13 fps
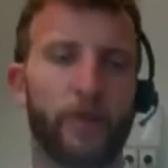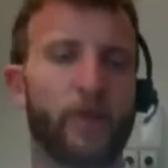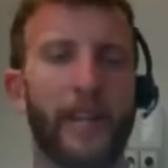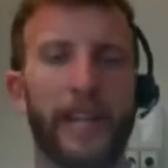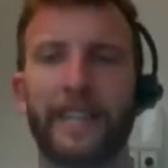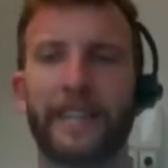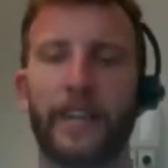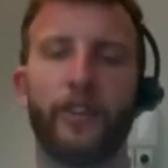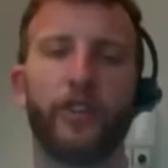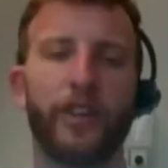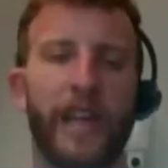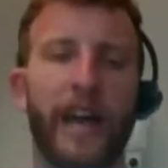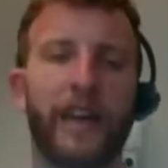So I can say,
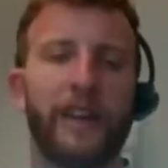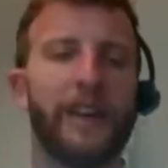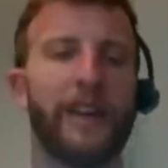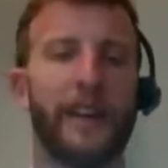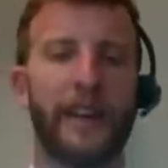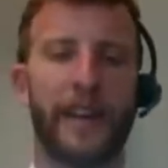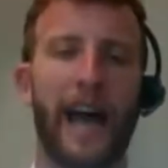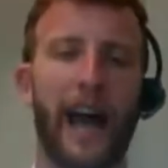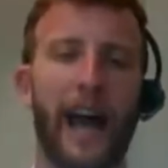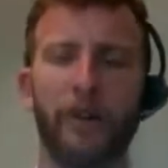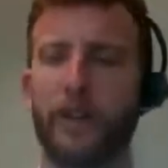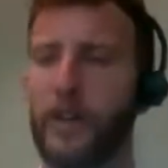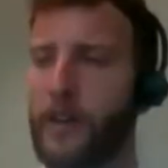okay,
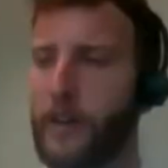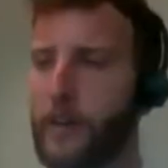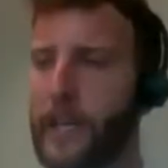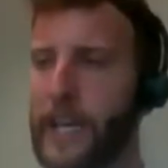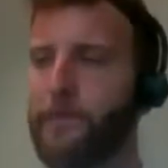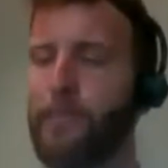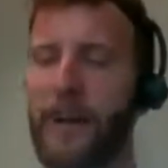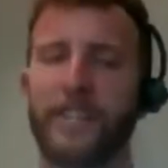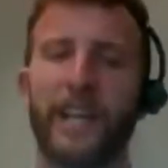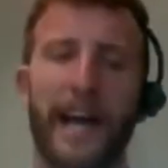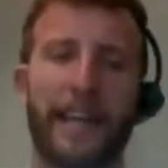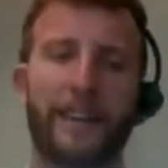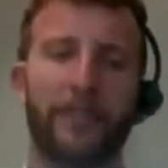now keep my
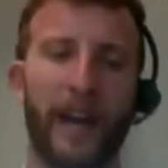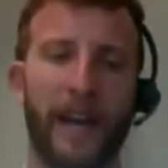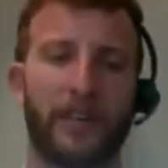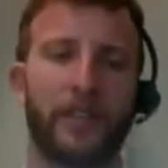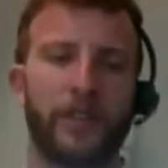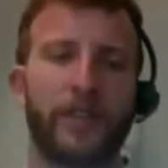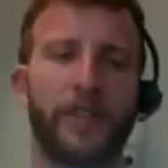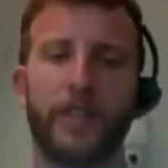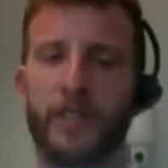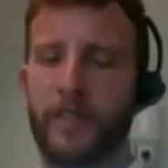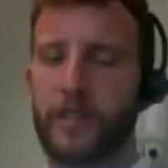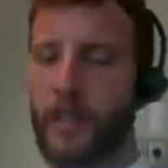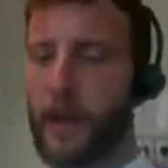gelato at
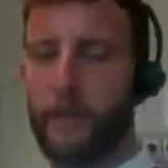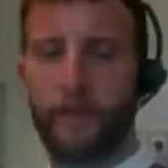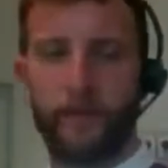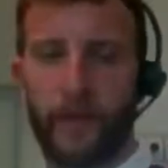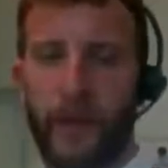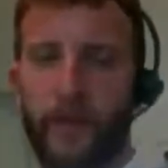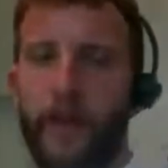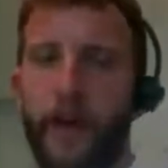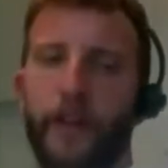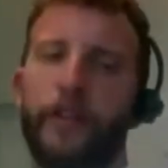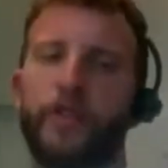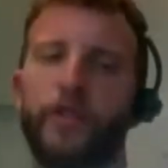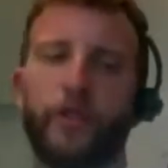consistency
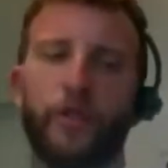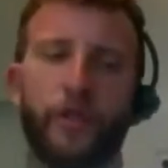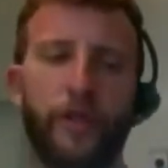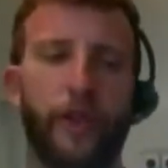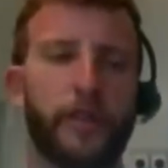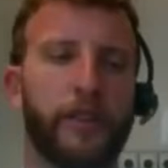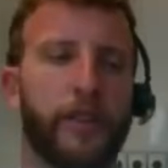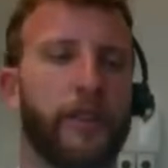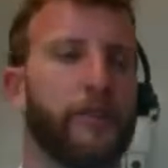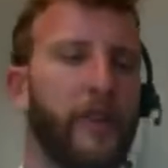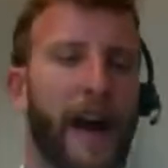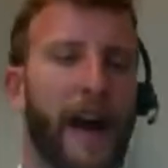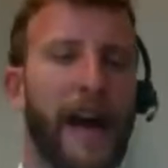32,
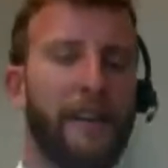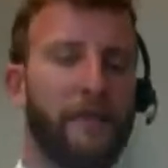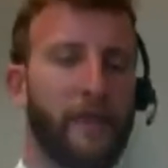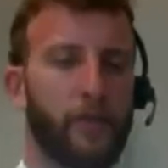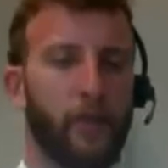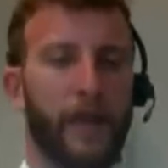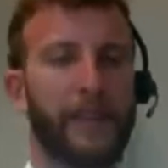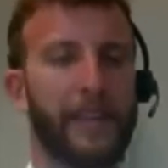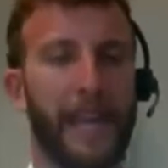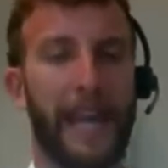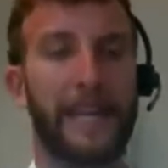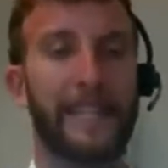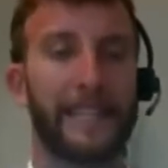35,
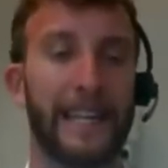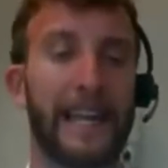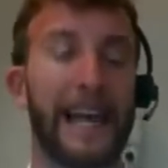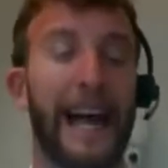28.